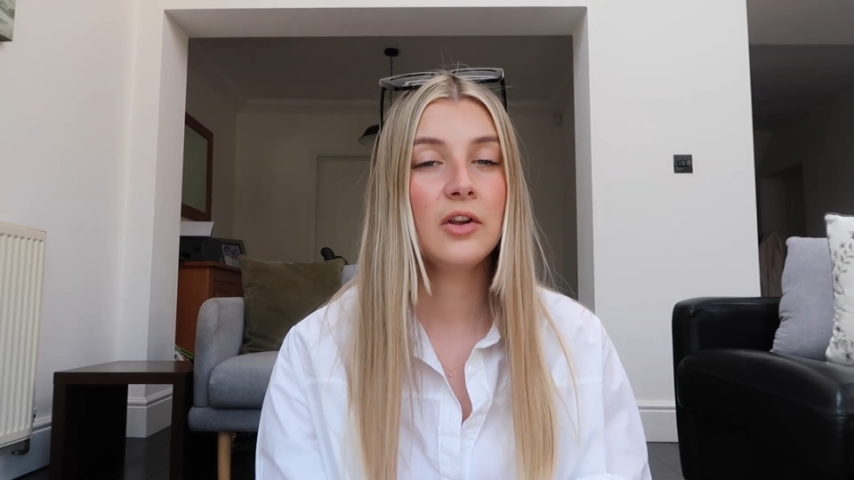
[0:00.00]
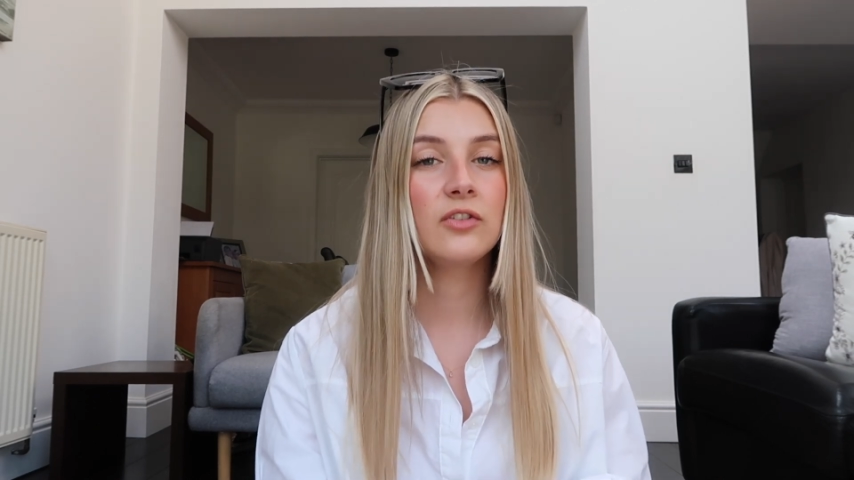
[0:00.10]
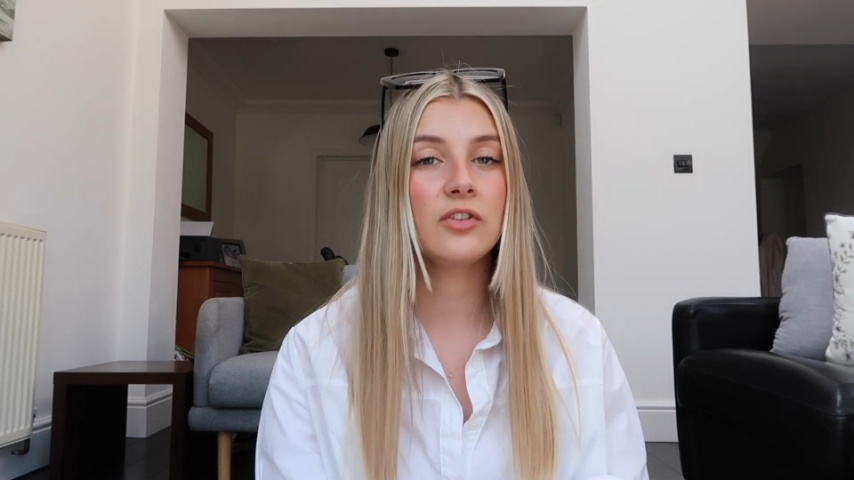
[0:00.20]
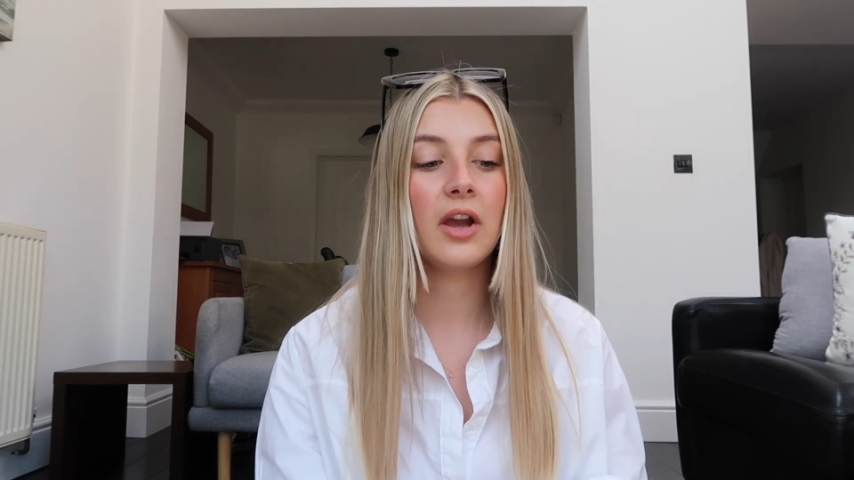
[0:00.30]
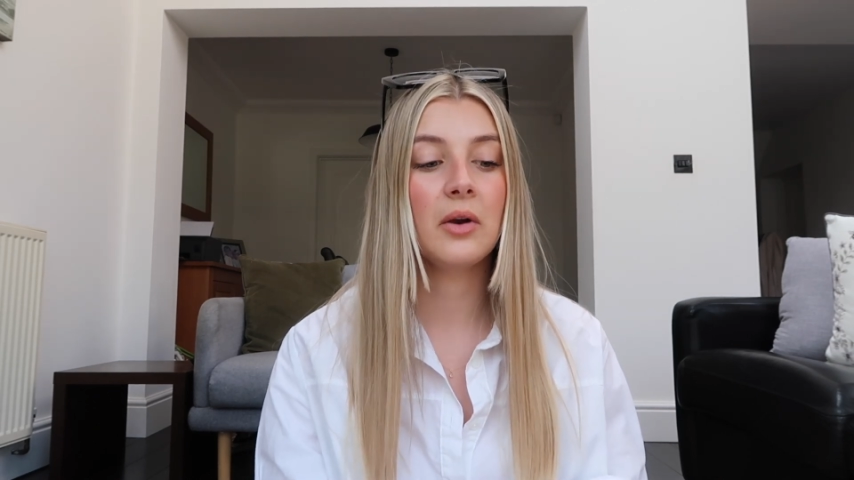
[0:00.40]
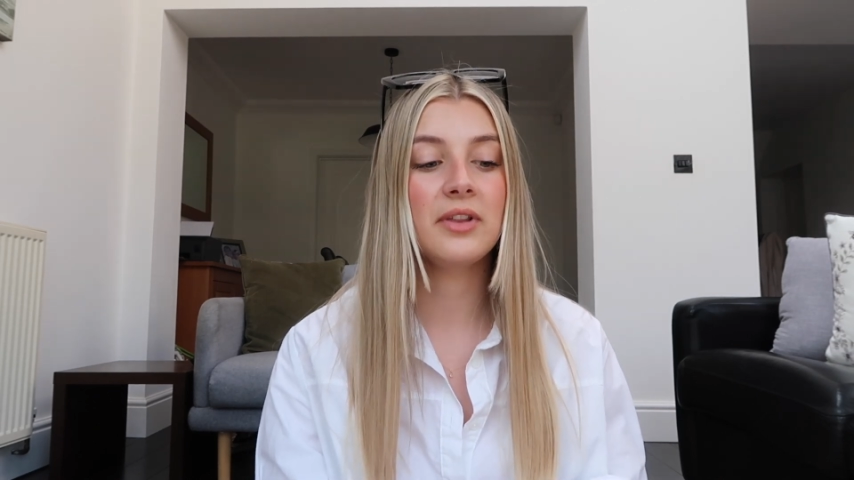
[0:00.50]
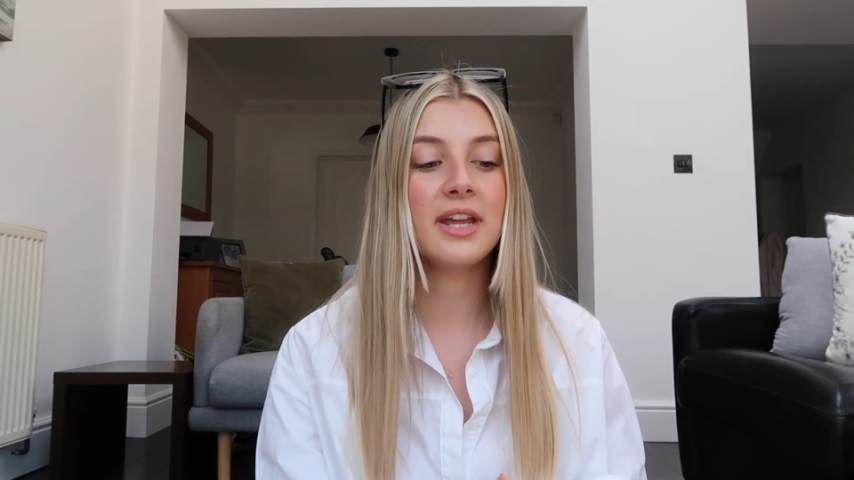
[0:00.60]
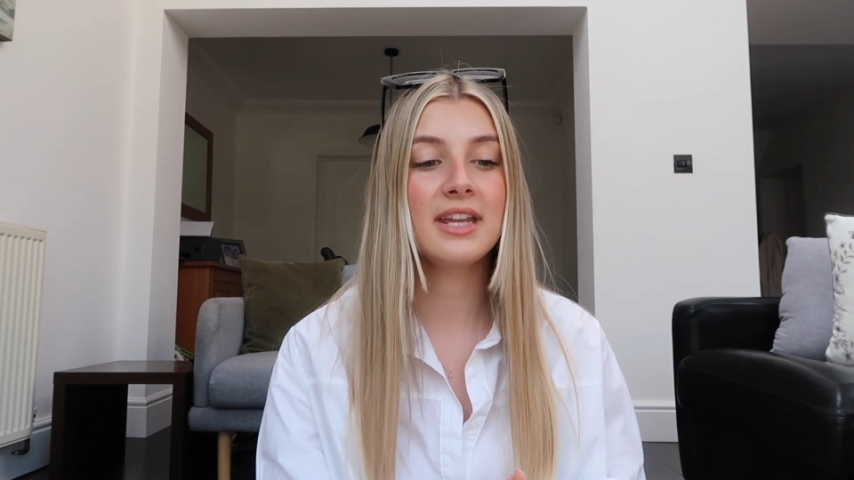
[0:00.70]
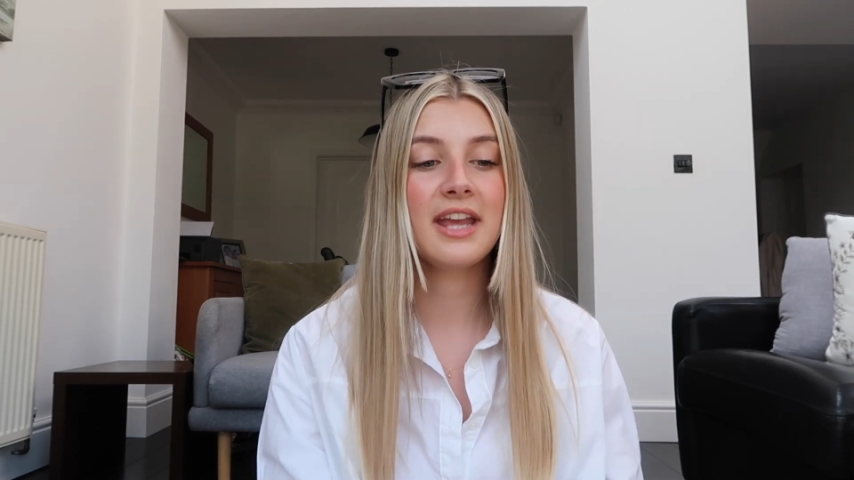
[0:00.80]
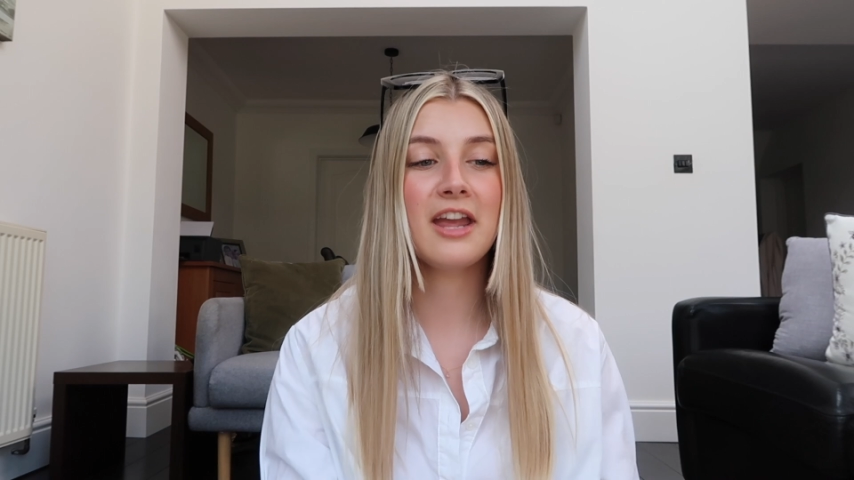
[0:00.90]
So
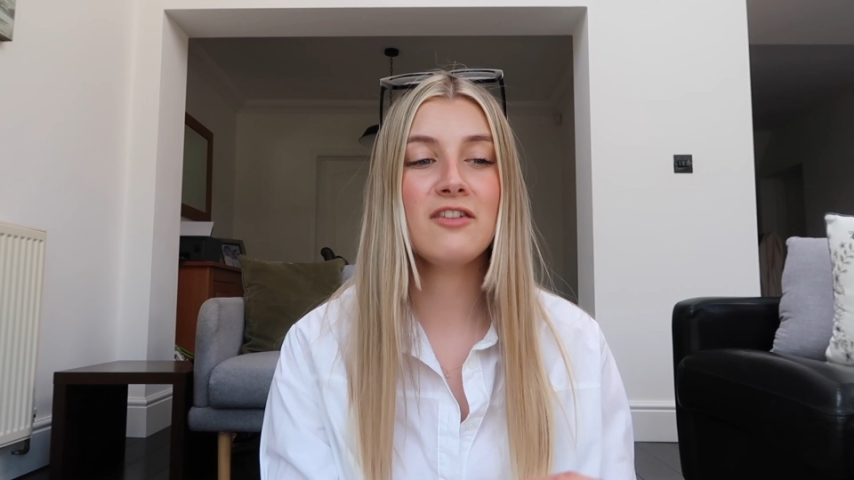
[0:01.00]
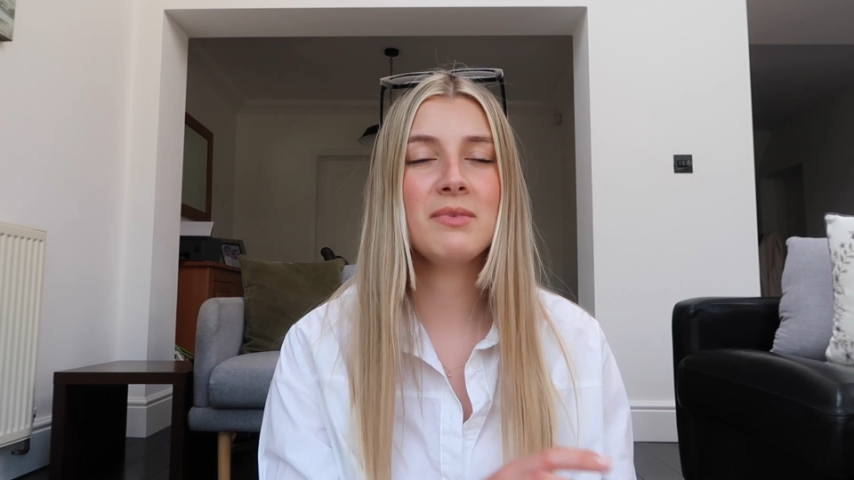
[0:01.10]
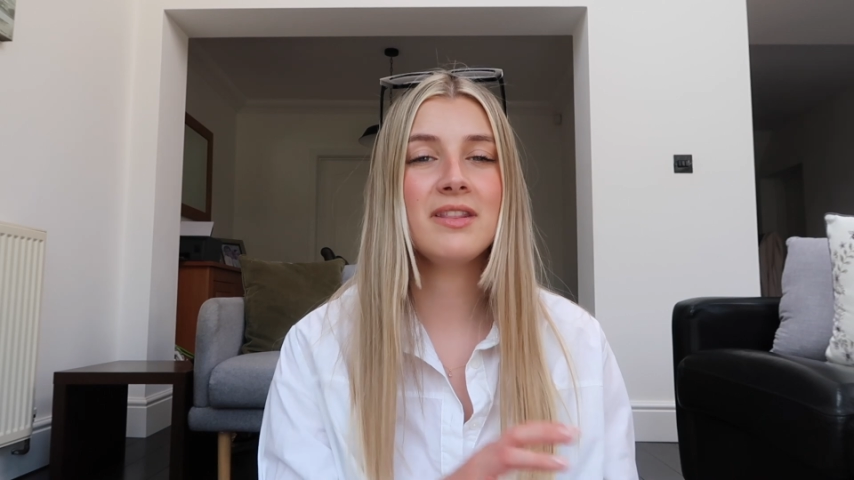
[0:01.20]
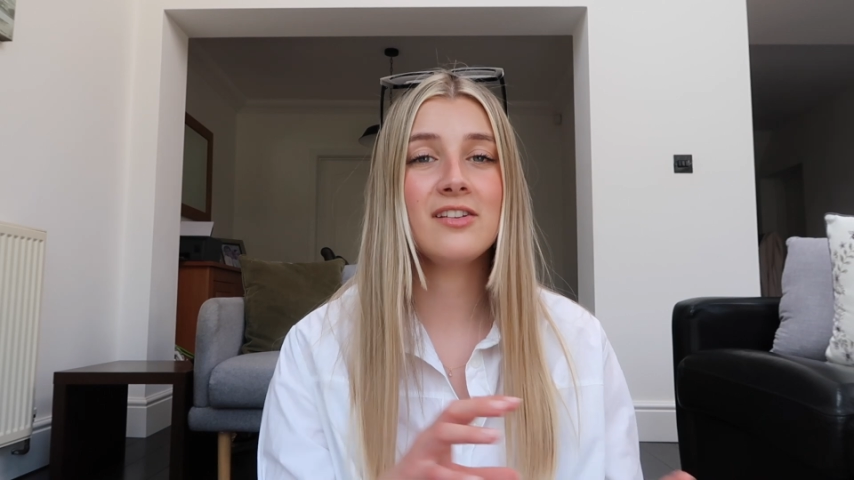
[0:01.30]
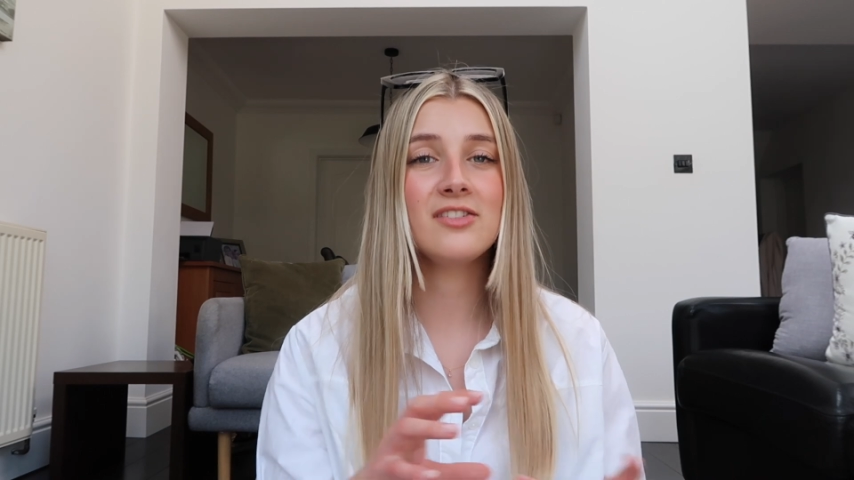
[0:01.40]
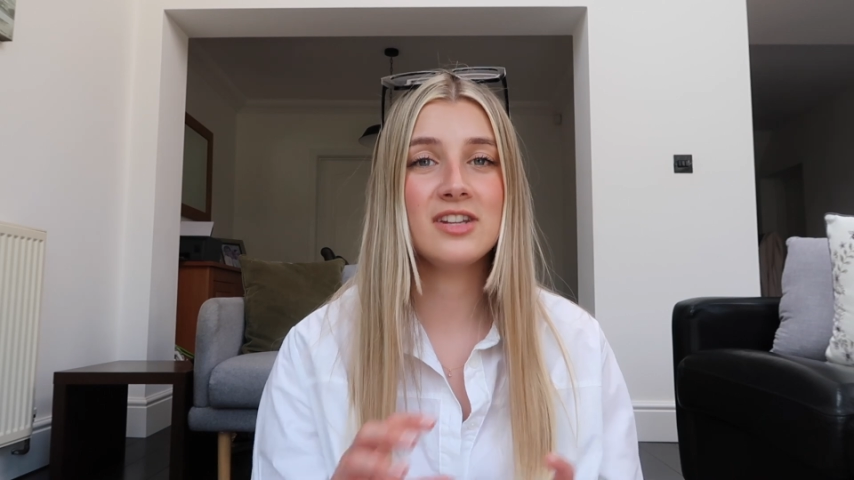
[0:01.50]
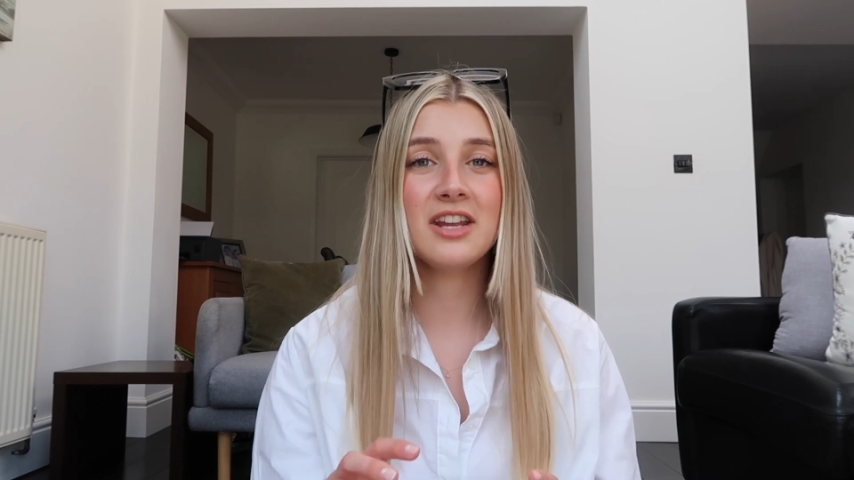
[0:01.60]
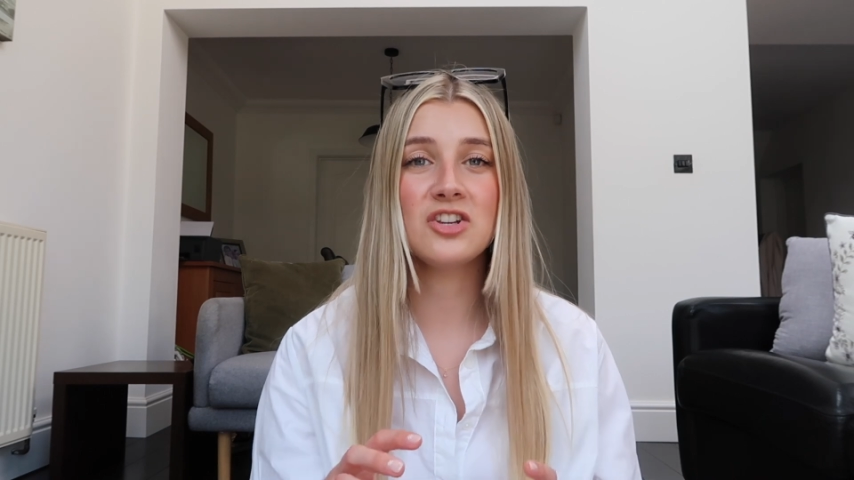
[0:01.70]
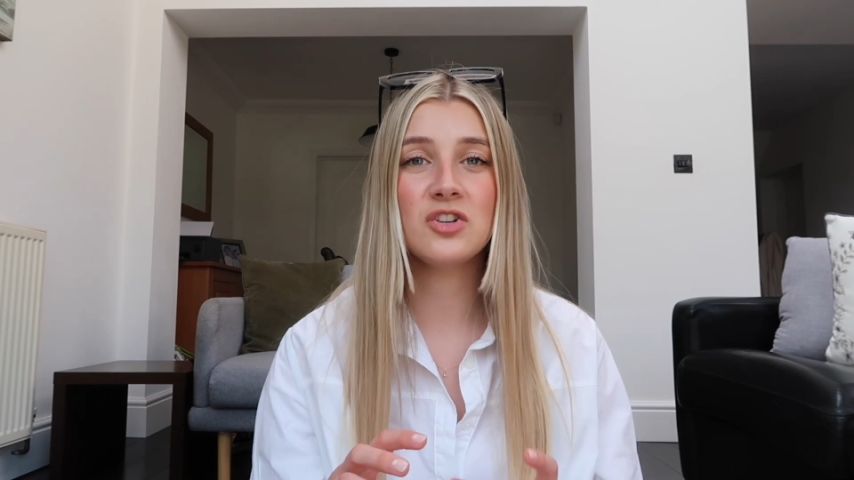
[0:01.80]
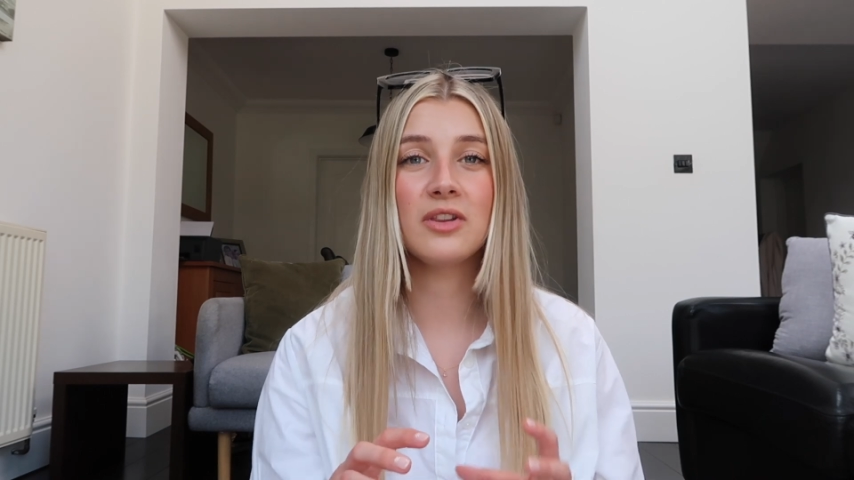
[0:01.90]
they gave me this
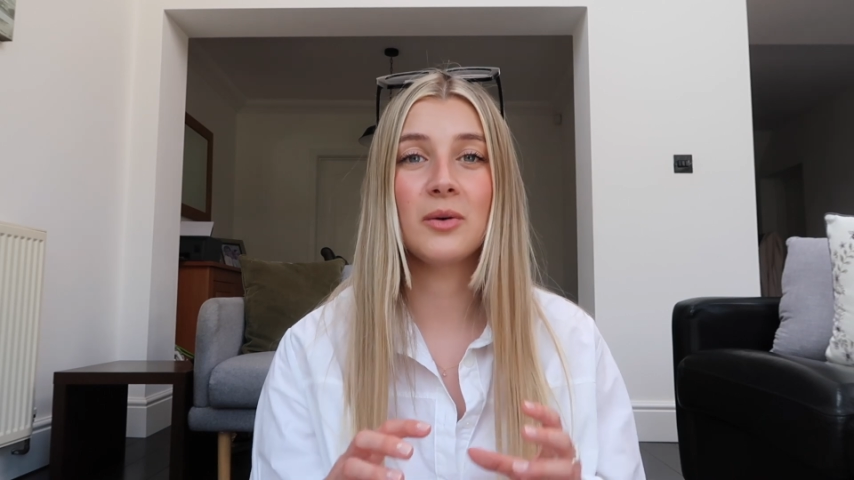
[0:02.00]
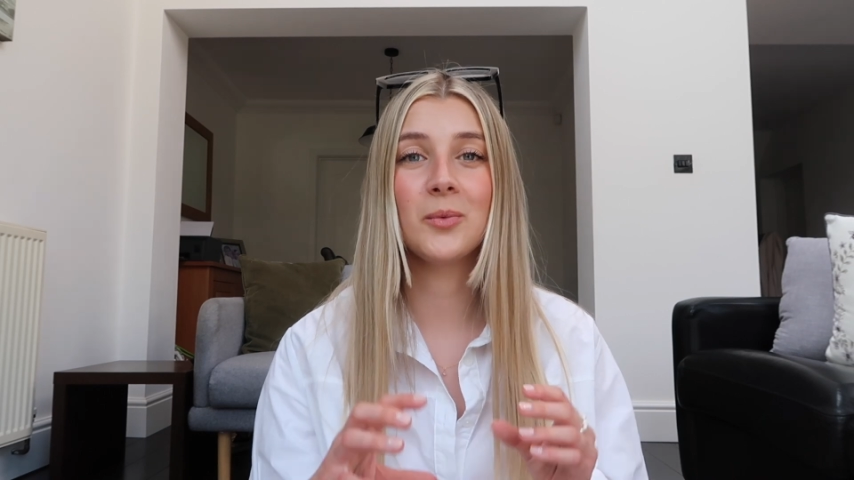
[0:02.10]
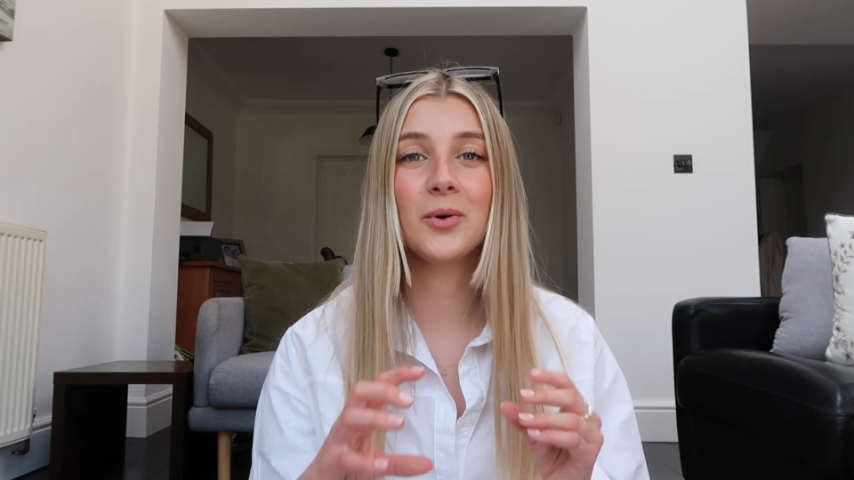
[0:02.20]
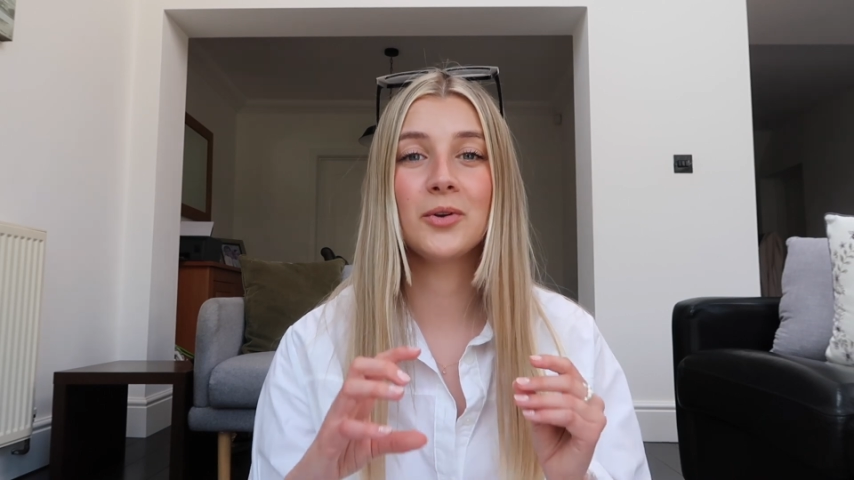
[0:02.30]
dish that